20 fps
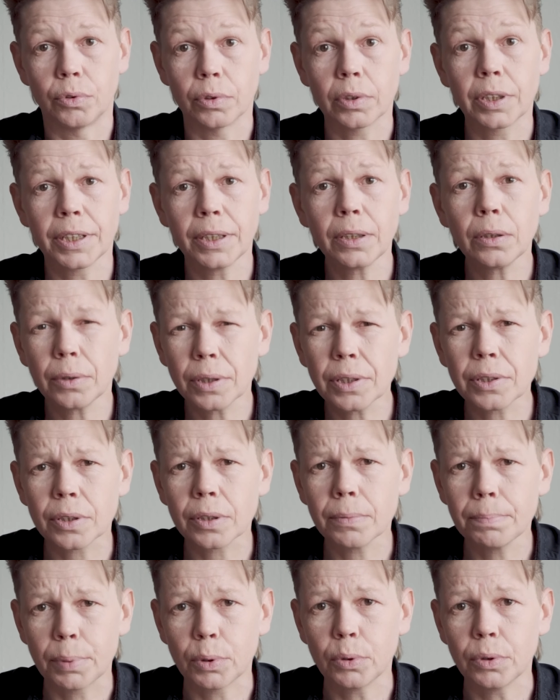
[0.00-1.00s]
So gear is
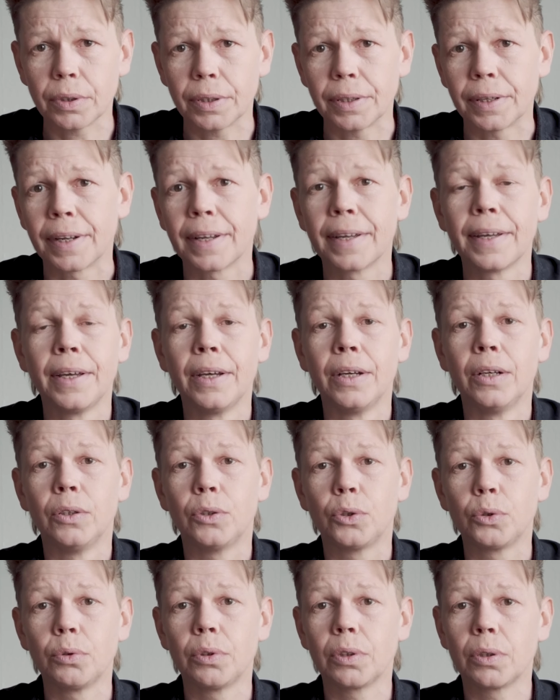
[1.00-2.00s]
important
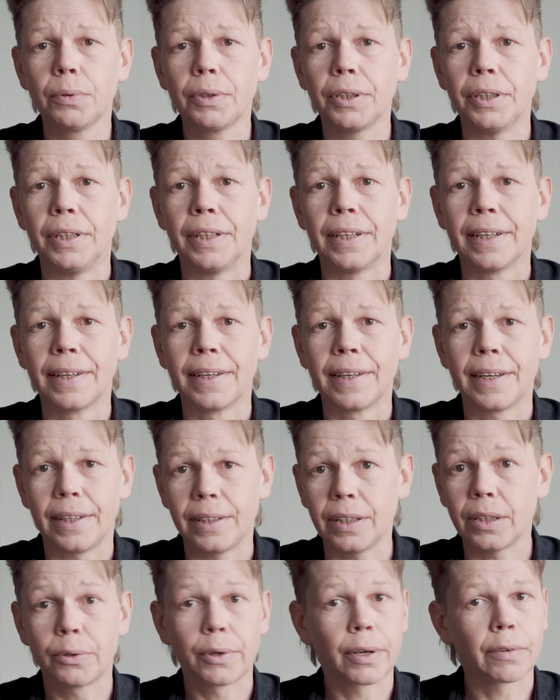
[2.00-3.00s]
to a degree,
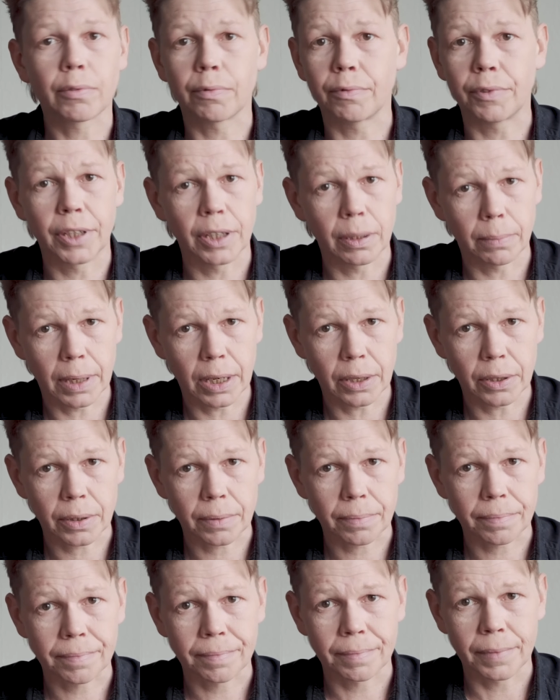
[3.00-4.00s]
and then you have to forget about it.